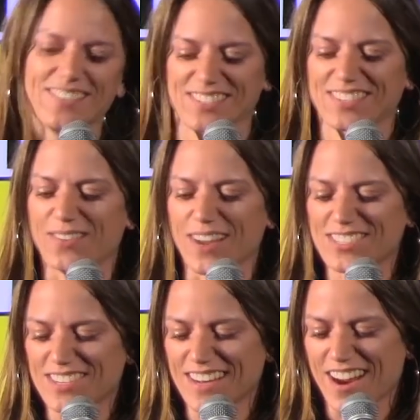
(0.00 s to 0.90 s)
it was a
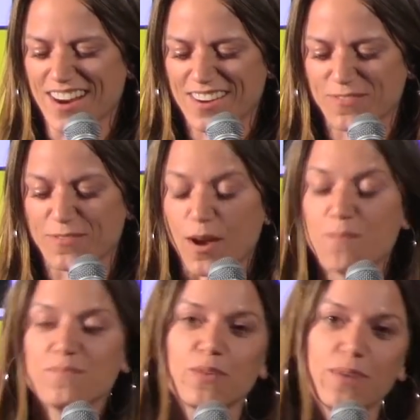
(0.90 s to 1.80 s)
questionnaire
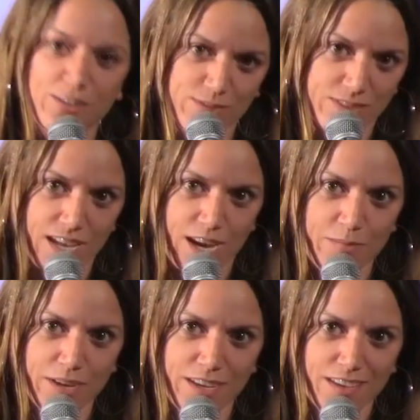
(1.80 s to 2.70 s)
from the Widows
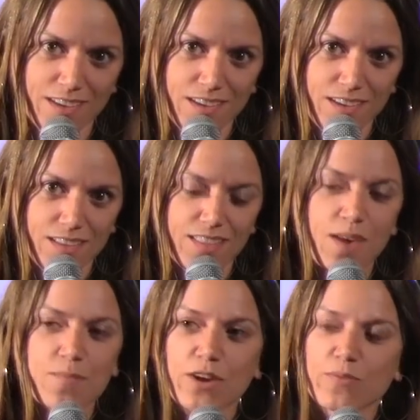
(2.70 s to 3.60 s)
Club
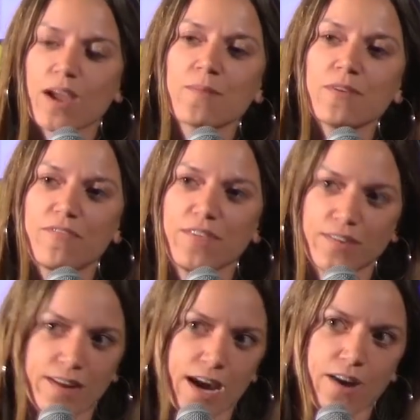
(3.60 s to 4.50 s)
that my grandma
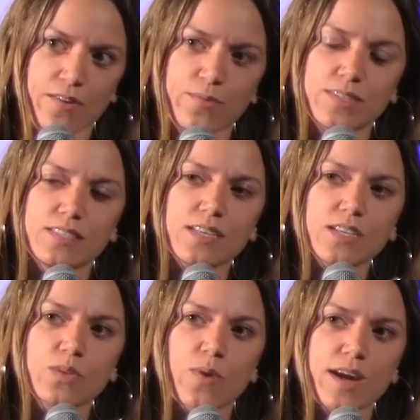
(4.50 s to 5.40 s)
filled out. It was
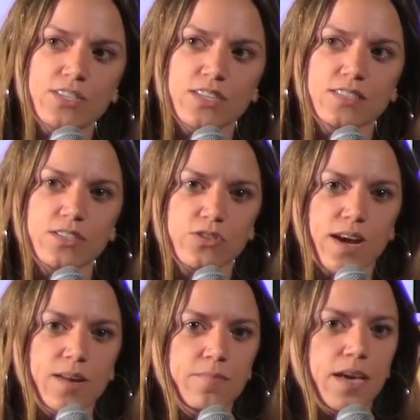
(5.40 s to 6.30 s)
six questions to
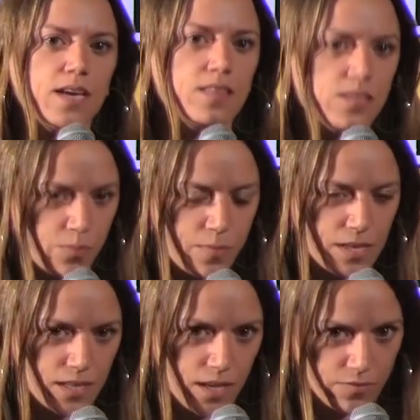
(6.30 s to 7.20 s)
try to make these
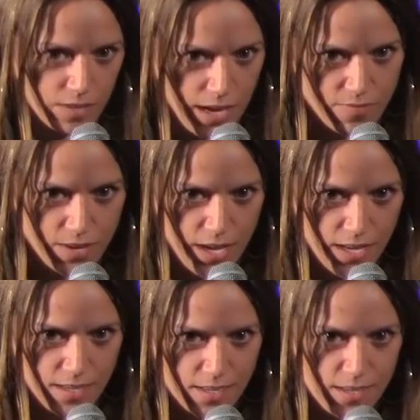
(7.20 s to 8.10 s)
women love life
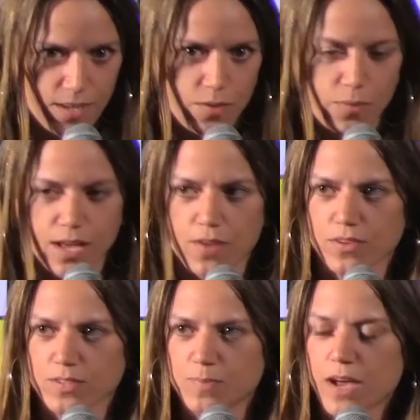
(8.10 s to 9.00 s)
again
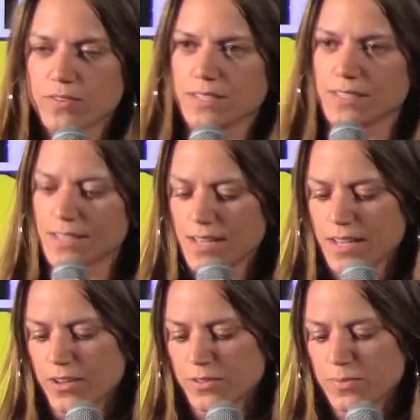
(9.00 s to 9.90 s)
without their spouses.
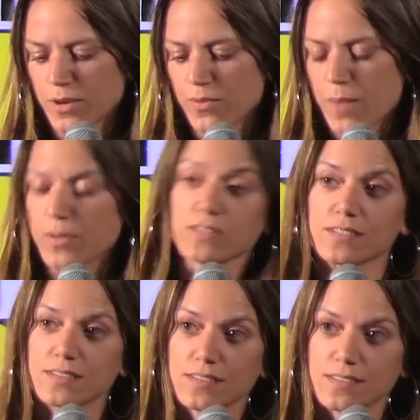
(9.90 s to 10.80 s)
It was my
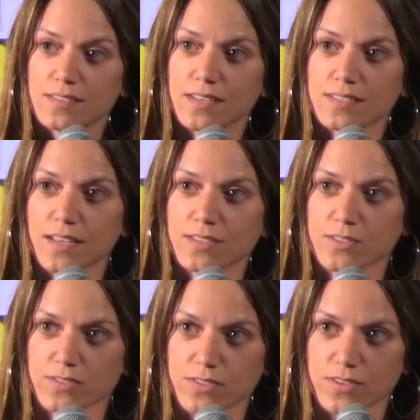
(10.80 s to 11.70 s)
grandma's six
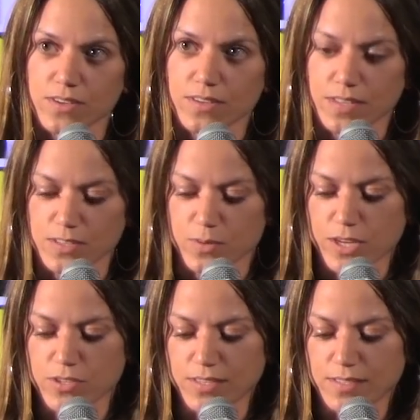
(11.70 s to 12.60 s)
answers to these
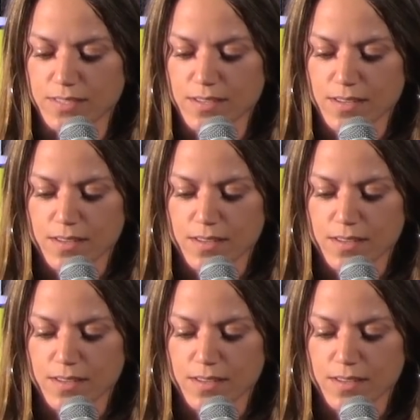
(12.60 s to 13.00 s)
questions.